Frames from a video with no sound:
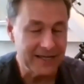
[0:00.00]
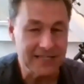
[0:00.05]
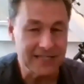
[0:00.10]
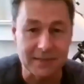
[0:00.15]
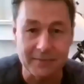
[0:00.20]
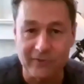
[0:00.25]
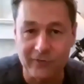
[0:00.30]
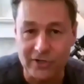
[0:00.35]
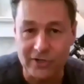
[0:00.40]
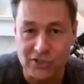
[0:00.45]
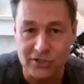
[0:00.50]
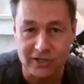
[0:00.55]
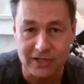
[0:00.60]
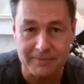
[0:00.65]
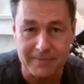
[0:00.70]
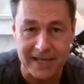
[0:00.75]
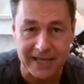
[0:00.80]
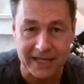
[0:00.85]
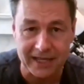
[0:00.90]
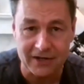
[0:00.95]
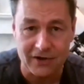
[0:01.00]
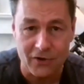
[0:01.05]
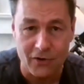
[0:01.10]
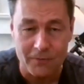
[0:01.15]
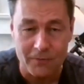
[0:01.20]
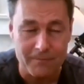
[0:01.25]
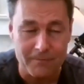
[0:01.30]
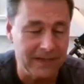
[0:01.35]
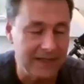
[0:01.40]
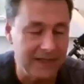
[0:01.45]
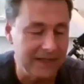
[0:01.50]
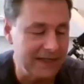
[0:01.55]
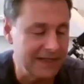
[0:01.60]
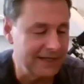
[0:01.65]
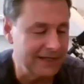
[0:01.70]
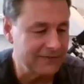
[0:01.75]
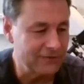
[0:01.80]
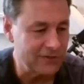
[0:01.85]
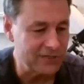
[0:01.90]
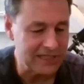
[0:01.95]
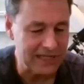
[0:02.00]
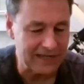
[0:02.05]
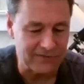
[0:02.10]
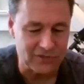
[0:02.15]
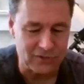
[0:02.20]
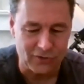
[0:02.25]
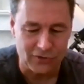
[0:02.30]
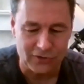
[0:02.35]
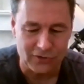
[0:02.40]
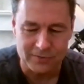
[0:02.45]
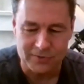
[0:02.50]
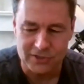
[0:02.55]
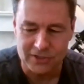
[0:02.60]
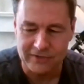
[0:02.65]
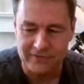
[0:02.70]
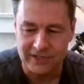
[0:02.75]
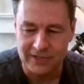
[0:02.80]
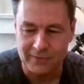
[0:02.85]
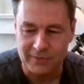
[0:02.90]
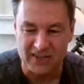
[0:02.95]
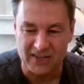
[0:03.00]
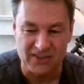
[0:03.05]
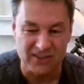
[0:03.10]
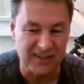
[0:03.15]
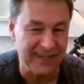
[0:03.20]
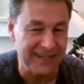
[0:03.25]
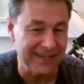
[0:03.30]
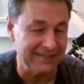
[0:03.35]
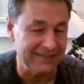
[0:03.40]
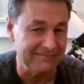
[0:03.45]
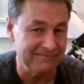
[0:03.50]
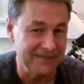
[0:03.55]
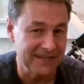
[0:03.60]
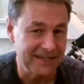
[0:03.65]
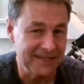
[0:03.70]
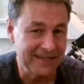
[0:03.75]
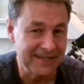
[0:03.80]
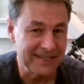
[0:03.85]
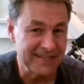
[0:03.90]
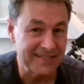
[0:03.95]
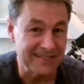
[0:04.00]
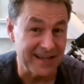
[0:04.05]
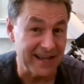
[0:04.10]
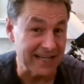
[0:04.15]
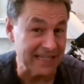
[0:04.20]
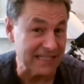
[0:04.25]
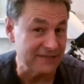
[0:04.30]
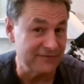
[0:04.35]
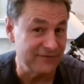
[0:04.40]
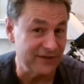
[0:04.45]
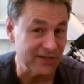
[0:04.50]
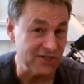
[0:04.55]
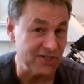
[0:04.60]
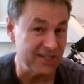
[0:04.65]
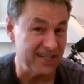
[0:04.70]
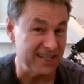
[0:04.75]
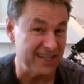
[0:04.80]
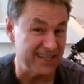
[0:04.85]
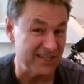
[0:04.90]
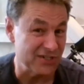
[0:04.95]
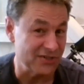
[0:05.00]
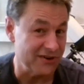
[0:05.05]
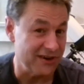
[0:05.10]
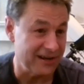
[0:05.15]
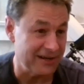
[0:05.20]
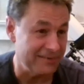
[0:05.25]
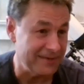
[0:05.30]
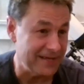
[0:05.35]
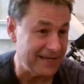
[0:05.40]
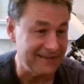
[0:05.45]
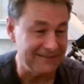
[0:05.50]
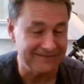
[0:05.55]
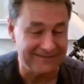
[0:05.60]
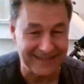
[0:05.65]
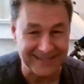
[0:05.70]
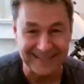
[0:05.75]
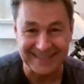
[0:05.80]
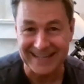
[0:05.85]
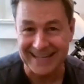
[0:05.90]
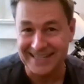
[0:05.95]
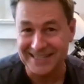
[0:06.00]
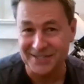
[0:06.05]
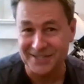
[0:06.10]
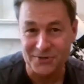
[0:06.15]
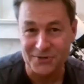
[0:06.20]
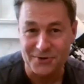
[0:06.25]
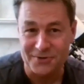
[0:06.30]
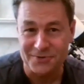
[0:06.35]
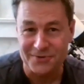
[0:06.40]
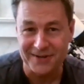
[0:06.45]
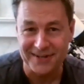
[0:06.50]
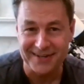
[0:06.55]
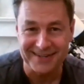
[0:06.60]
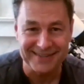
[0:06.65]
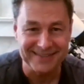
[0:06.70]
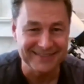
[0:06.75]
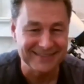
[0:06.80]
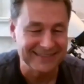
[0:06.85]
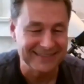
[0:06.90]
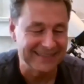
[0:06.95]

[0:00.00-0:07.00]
some of which you can make at home for safe solar observing. We can look at science fiction and astronomy. I think that's a cool one.